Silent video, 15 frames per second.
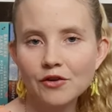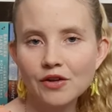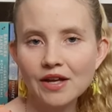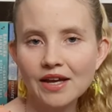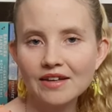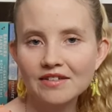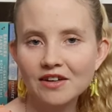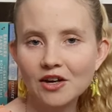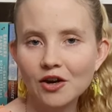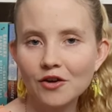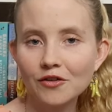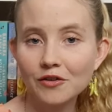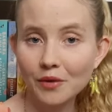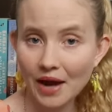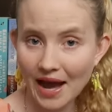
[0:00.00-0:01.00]
years ago,
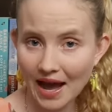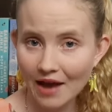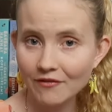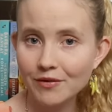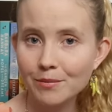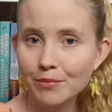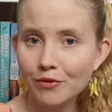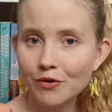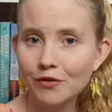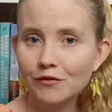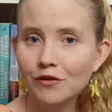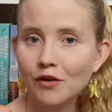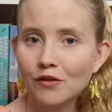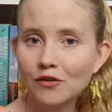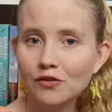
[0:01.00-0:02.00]
so I have
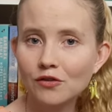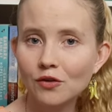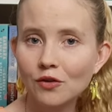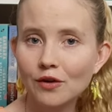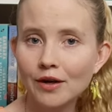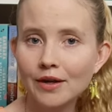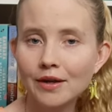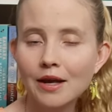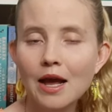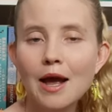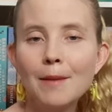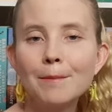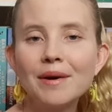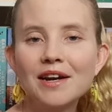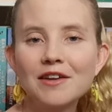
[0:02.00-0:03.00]
improved on the story,
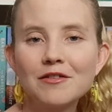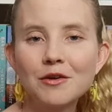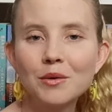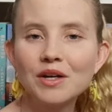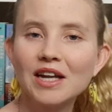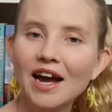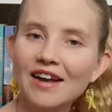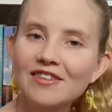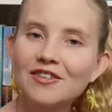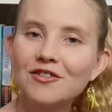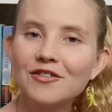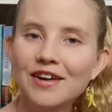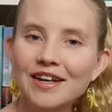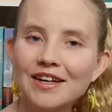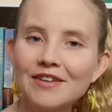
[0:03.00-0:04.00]
but if you would like to
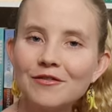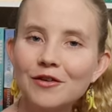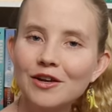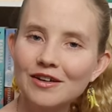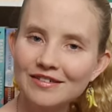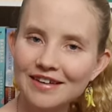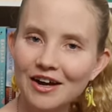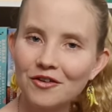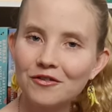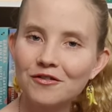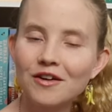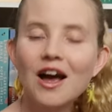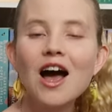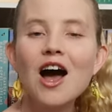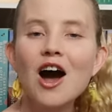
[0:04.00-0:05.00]
read it for yourself,
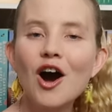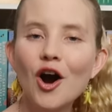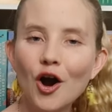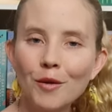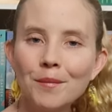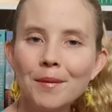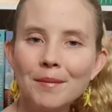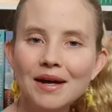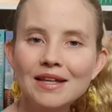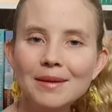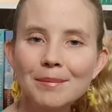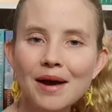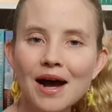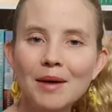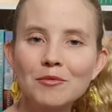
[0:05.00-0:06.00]
Home Among the
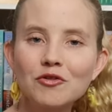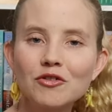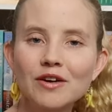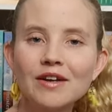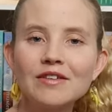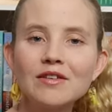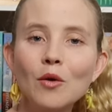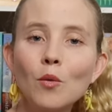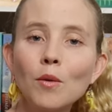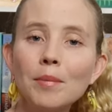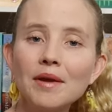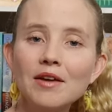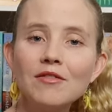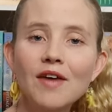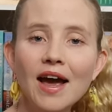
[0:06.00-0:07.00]
Palm Trees will
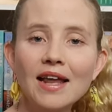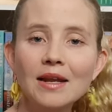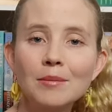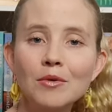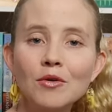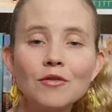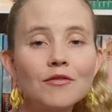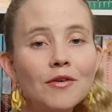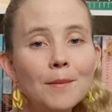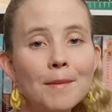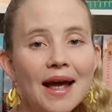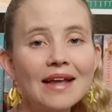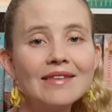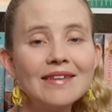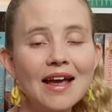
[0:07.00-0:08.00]
be available from
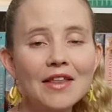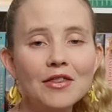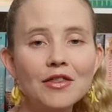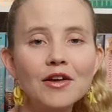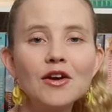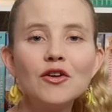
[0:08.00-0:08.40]
May 10th,